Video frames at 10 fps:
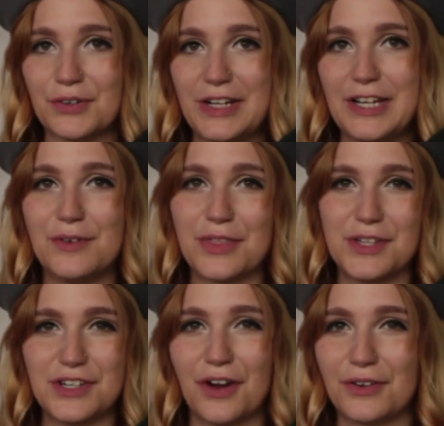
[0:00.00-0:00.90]
green with
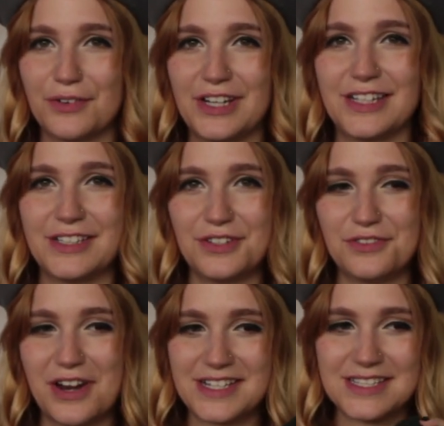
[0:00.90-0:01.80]
the dark green in the
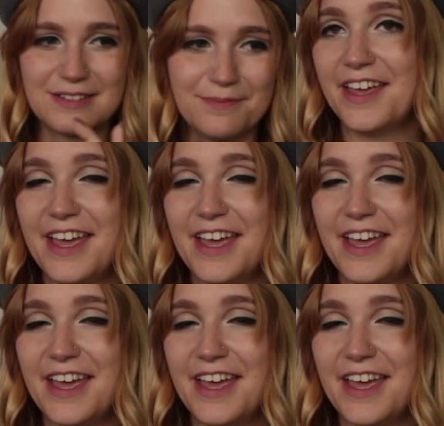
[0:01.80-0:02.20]
dress.